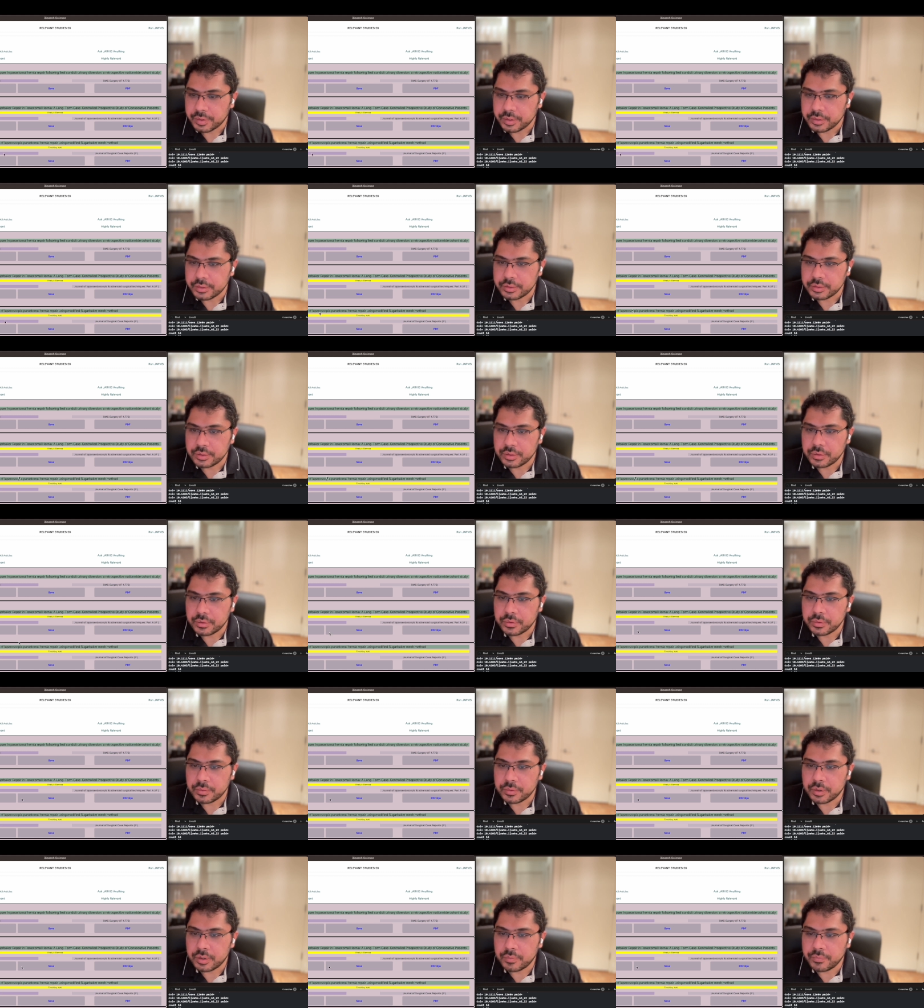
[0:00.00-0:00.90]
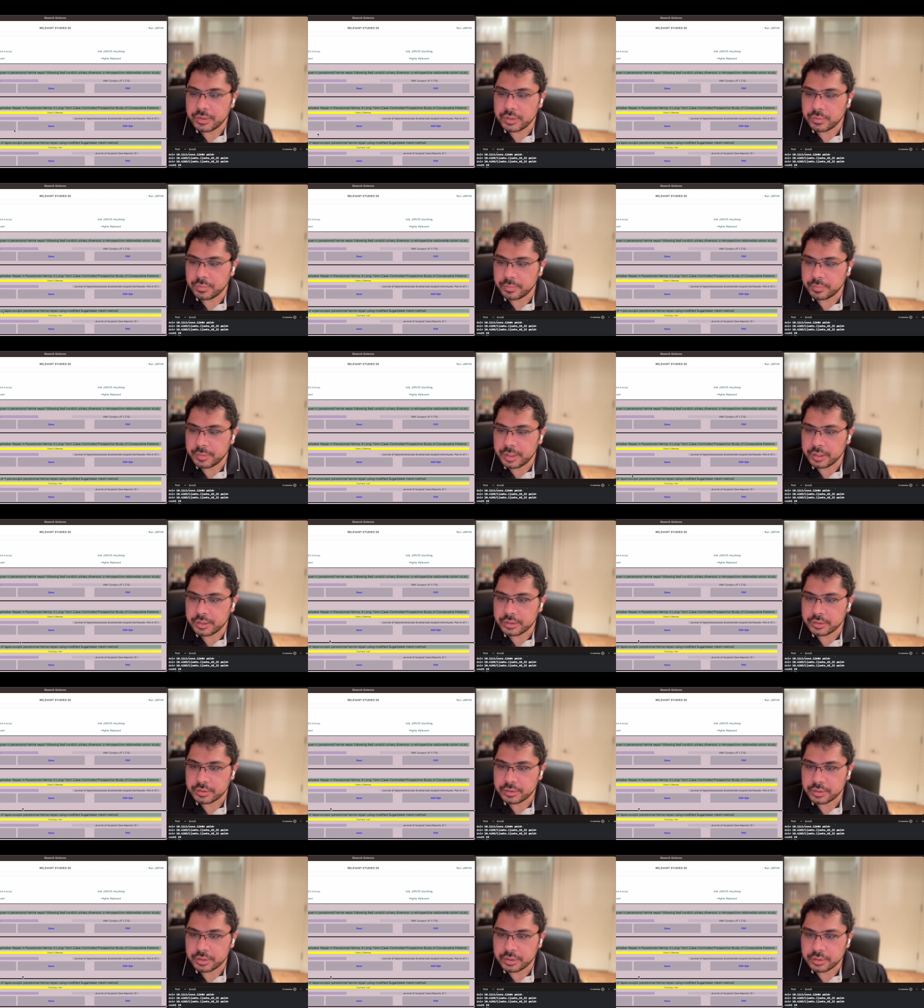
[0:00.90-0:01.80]
so when you make
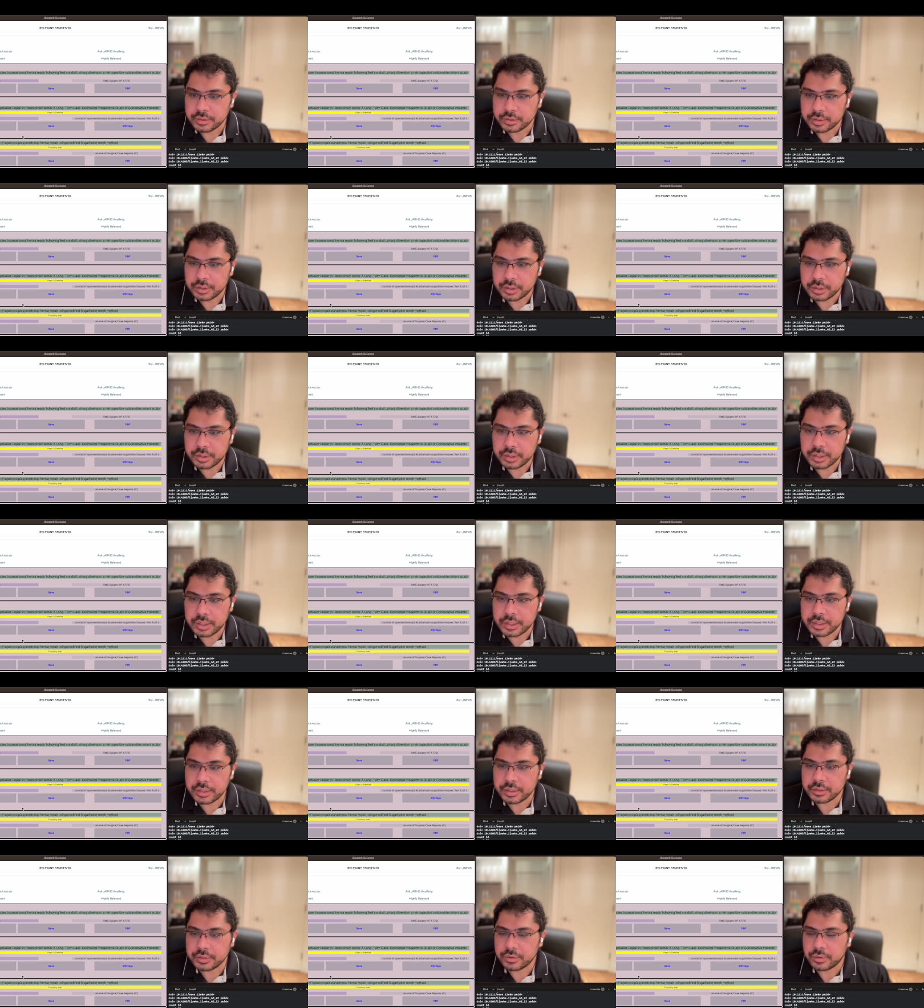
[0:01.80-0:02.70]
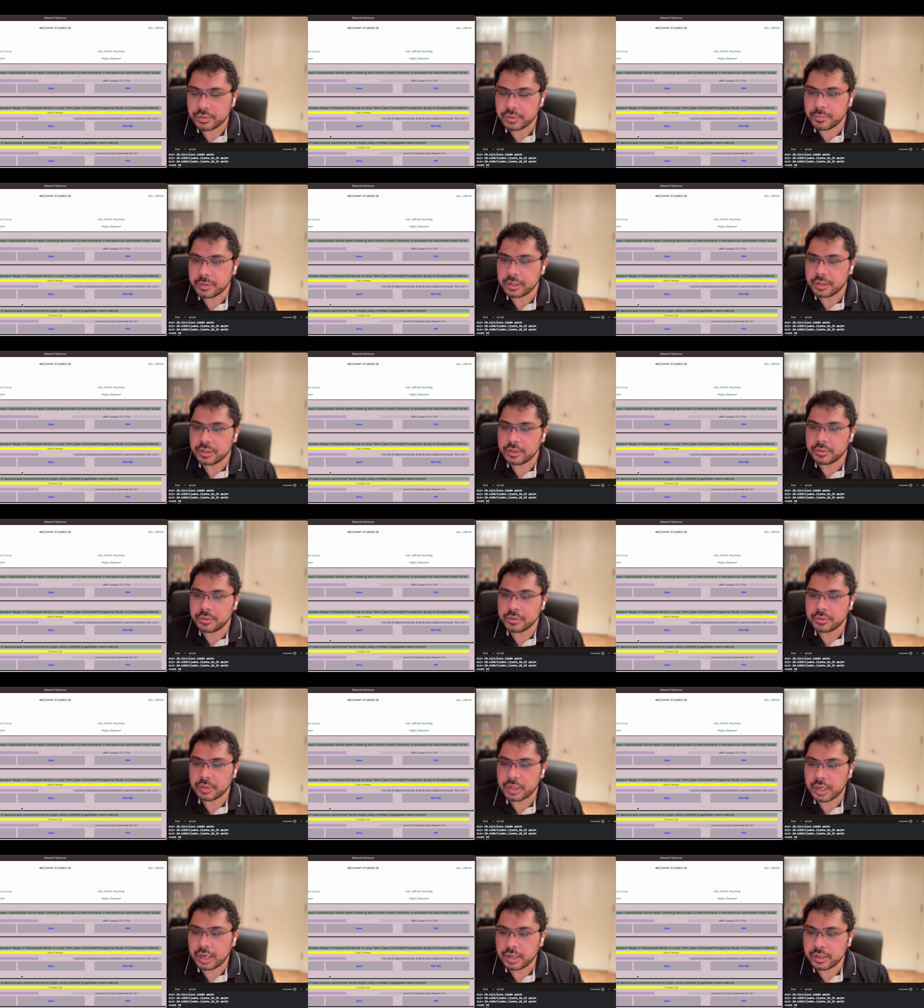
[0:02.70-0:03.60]
this search, the AI is automatically going
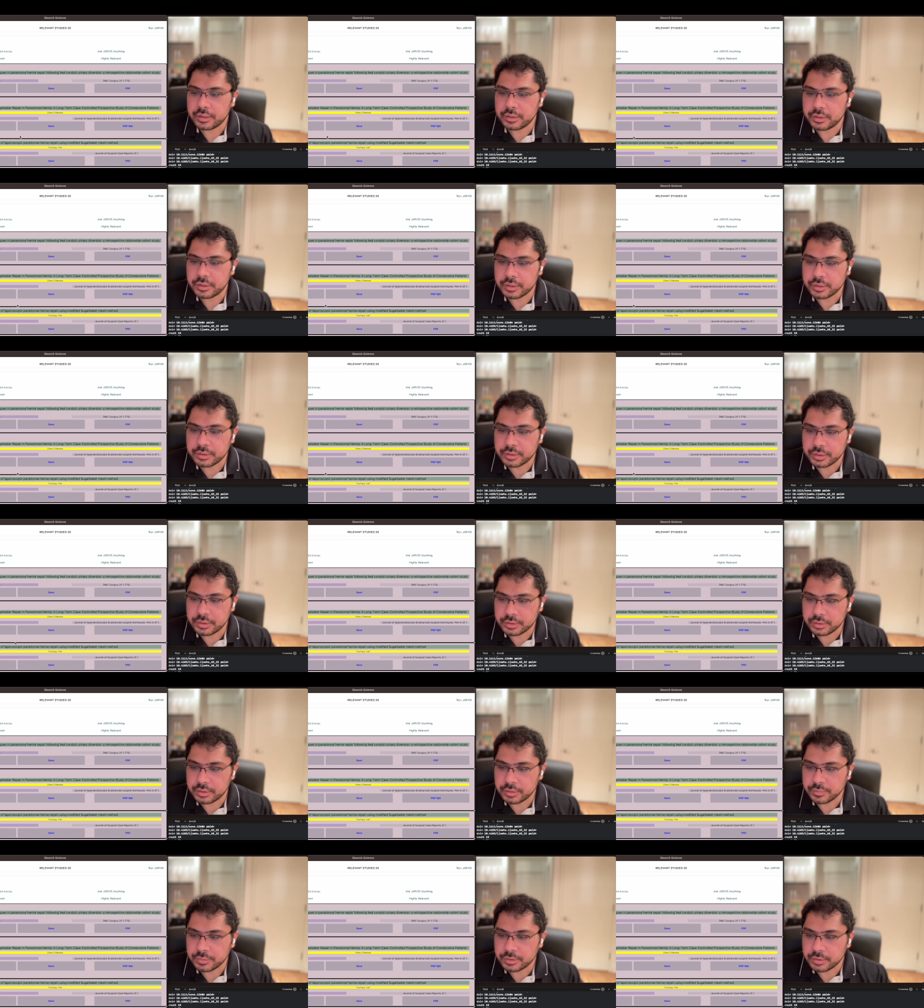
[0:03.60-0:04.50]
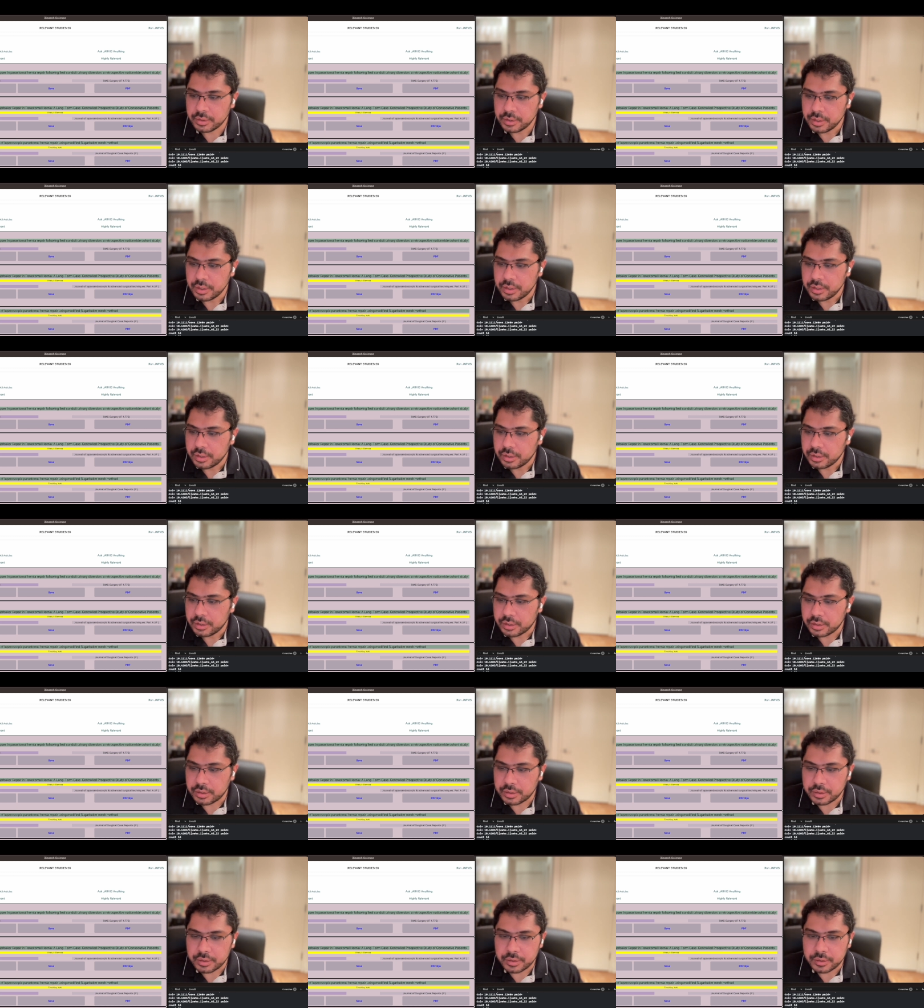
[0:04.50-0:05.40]
to add search terms
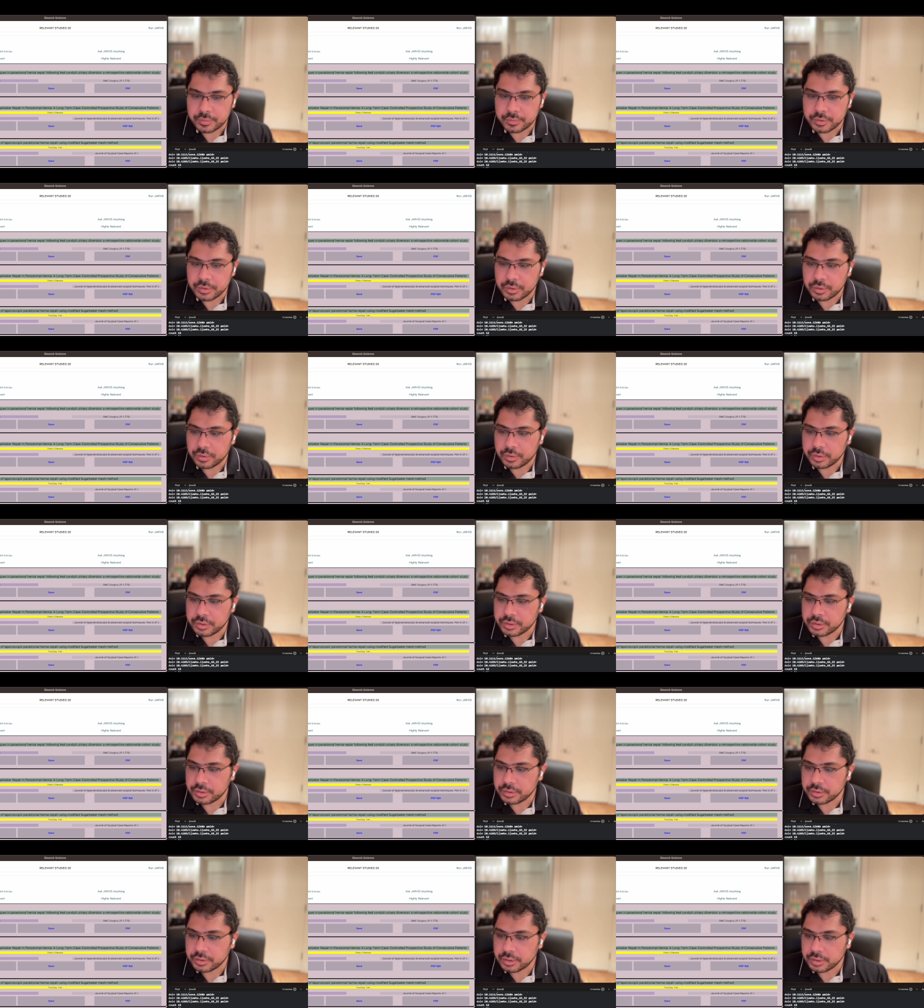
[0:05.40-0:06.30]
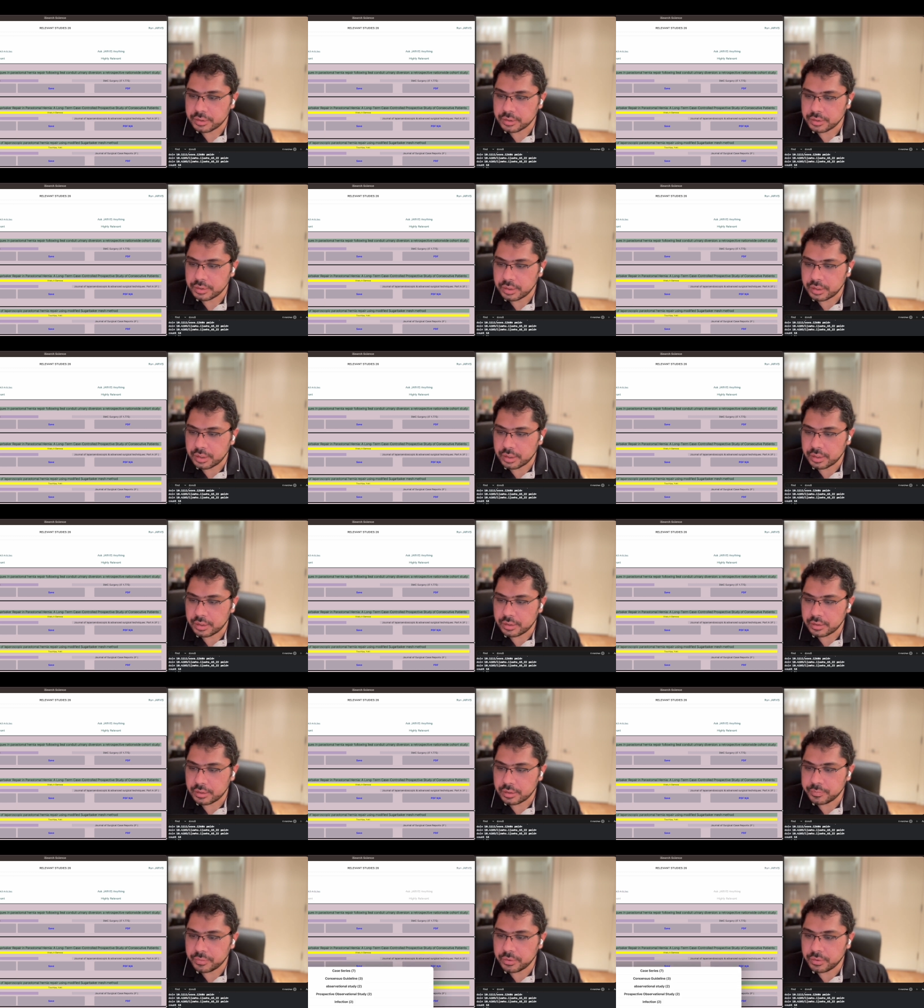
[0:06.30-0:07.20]
to your original search
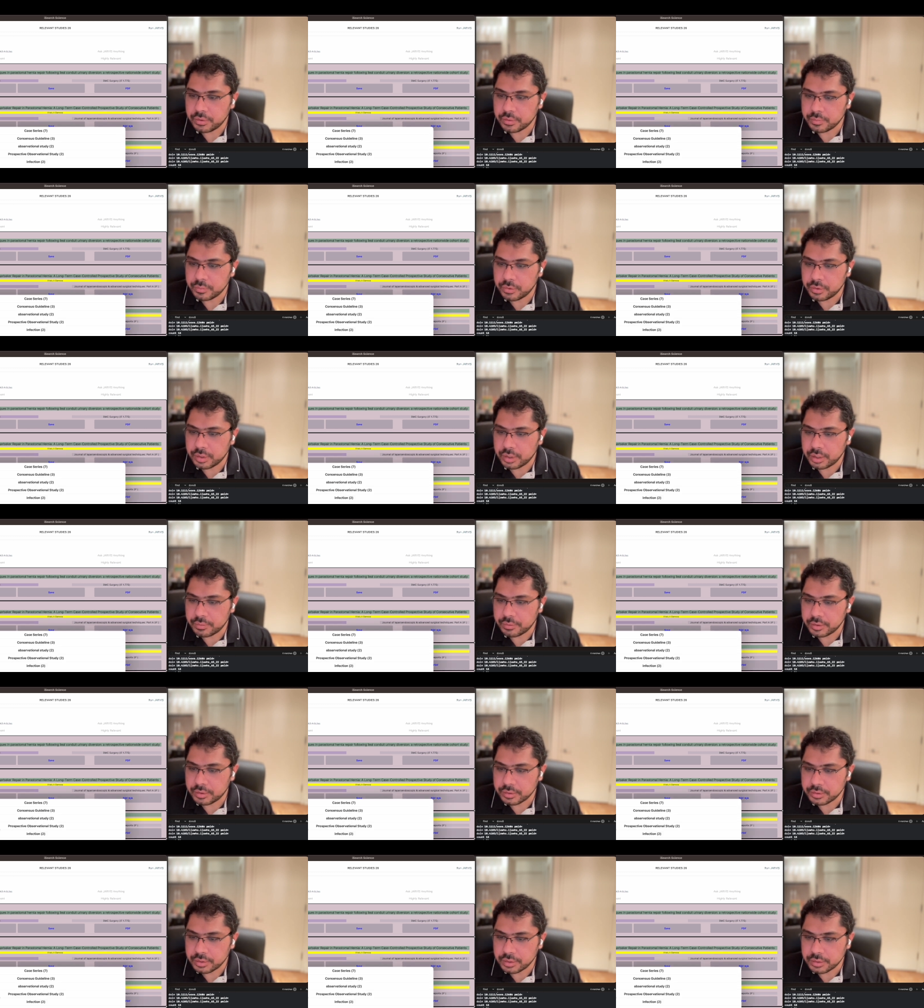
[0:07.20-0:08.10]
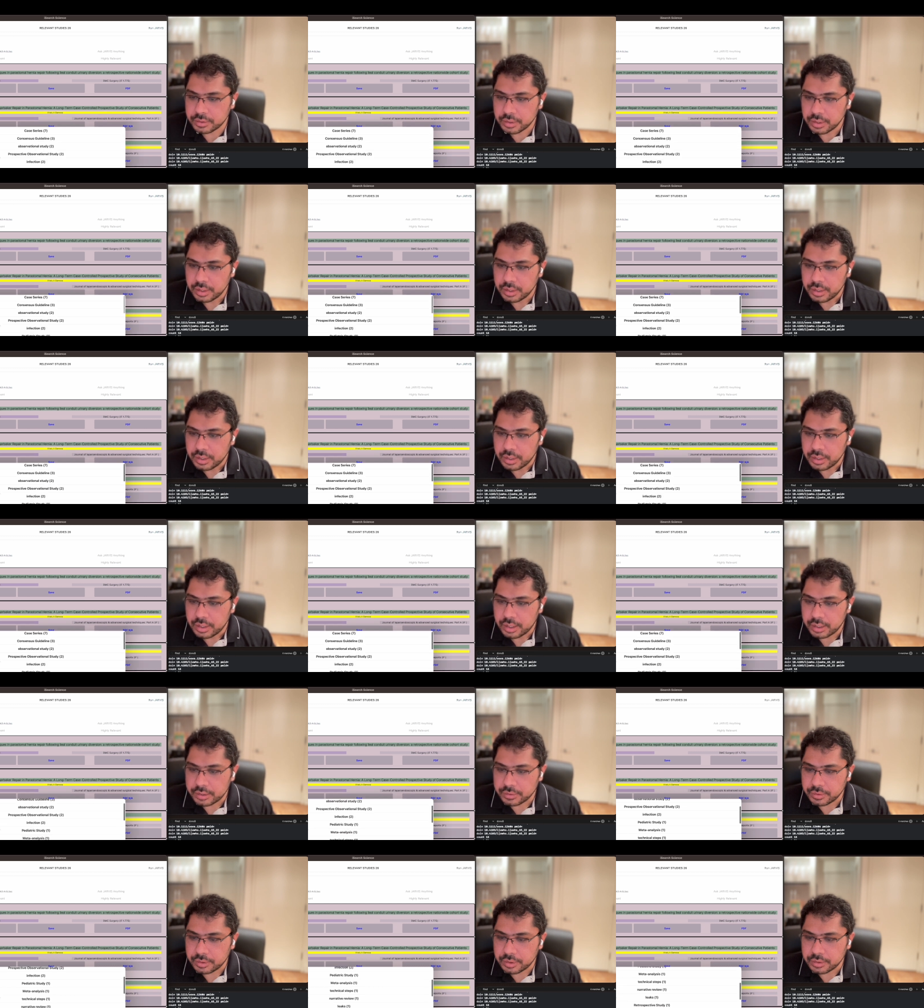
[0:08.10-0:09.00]
and pull out more relevant results,
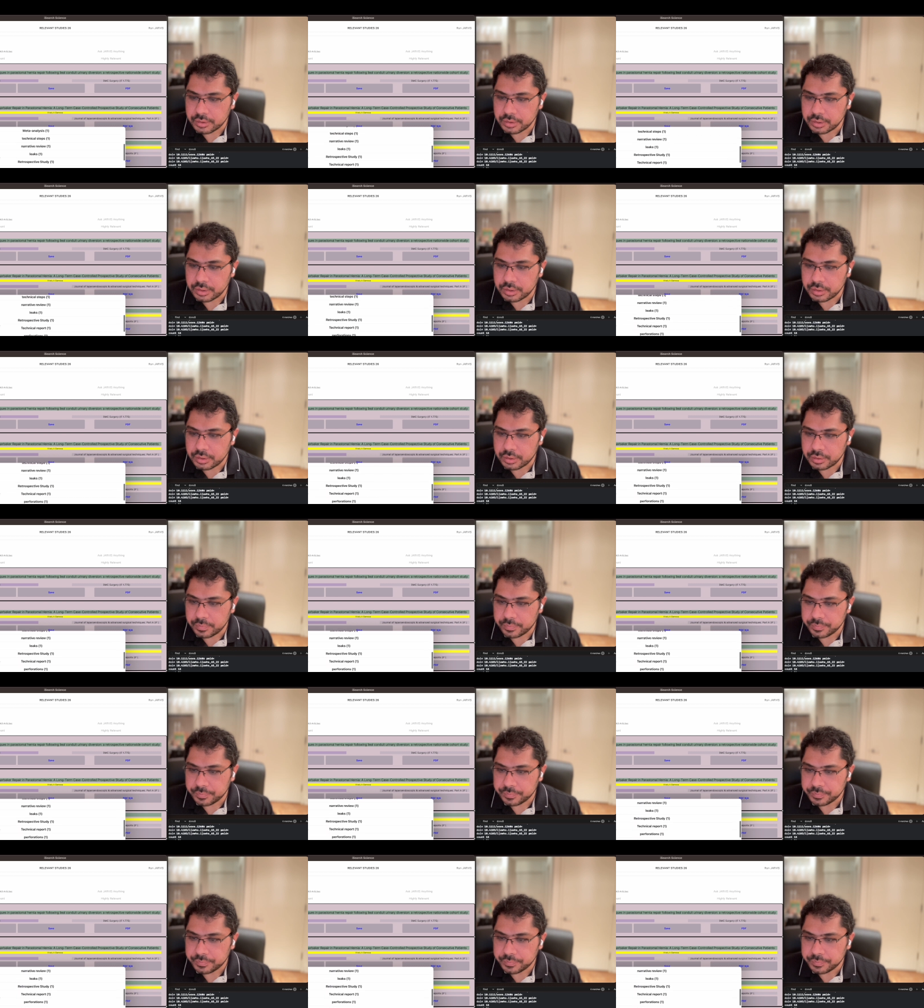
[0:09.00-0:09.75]
as you can see here.